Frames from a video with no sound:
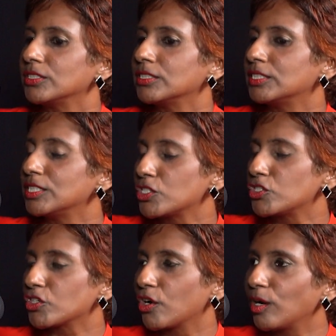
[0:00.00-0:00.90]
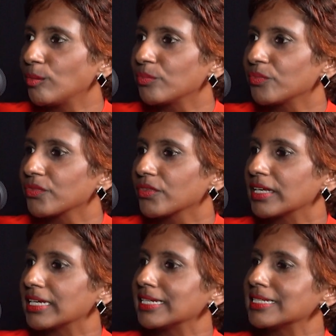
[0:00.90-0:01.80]
this job
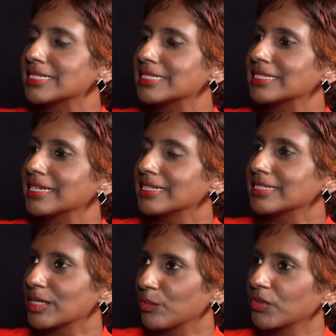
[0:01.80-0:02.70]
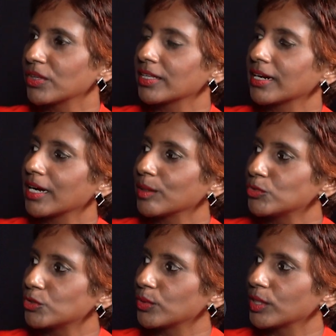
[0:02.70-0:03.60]
is something that I
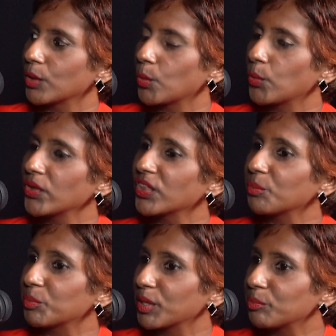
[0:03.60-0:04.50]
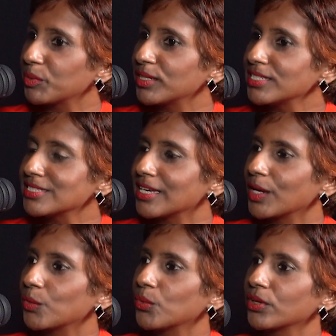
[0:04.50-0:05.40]
am doing with a purpose
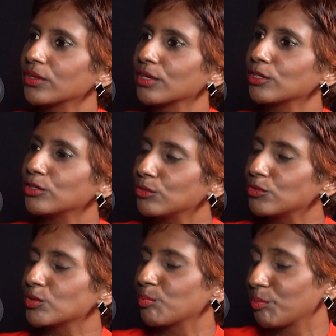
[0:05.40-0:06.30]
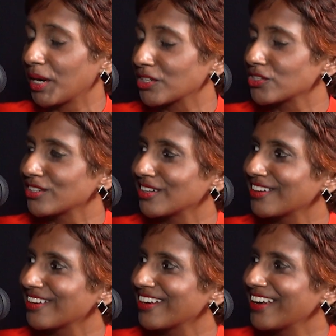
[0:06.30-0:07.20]
and with a huge
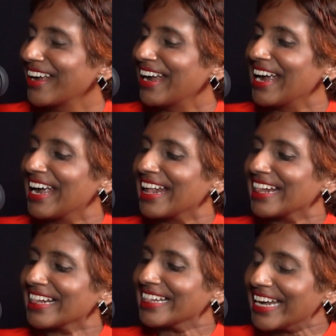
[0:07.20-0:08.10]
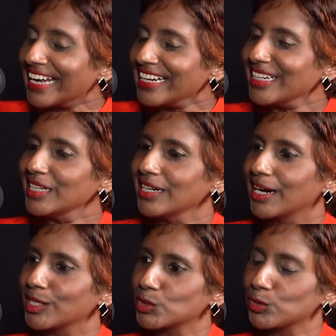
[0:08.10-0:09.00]
passion. Then
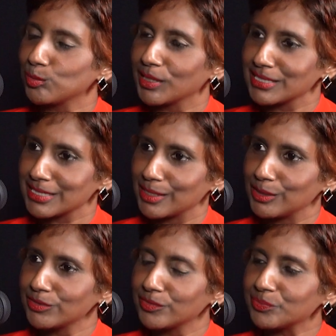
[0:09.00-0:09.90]
I told myself,